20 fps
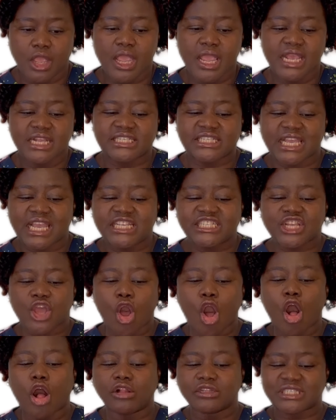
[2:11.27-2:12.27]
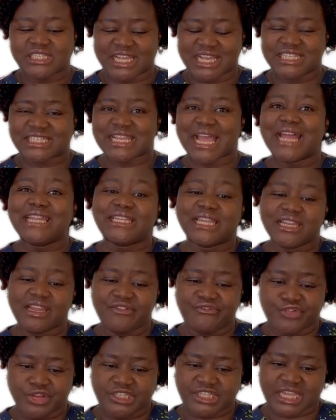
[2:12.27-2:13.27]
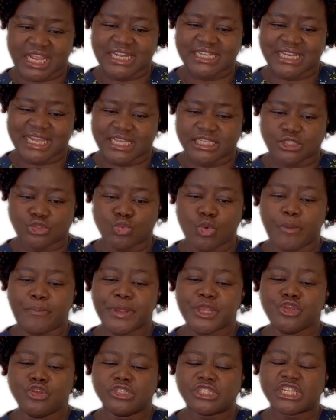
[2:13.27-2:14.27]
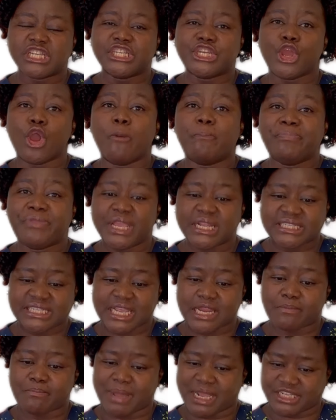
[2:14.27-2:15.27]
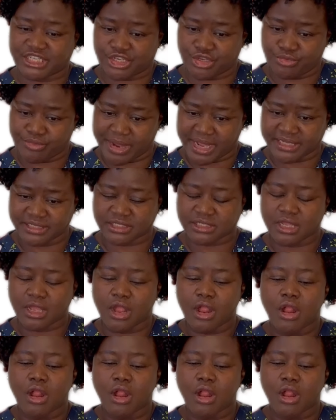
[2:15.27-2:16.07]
It says all test and delivery centers will be using the updated materials